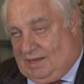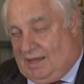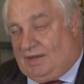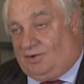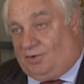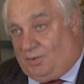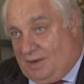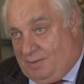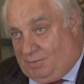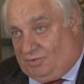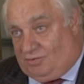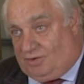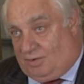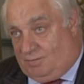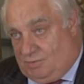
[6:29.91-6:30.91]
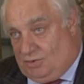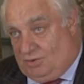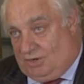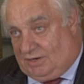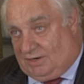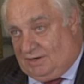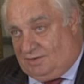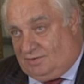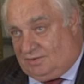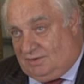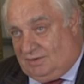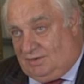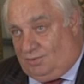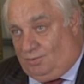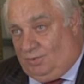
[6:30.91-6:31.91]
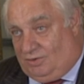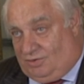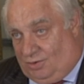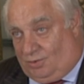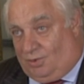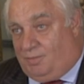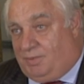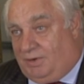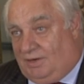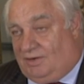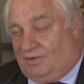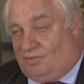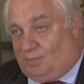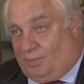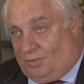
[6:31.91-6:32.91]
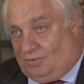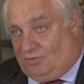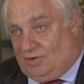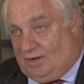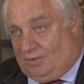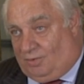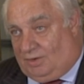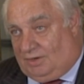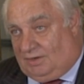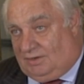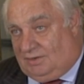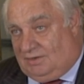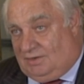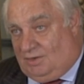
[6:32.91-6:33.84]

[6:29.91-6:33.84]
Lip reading: and are able to communicate with Europeans more generally.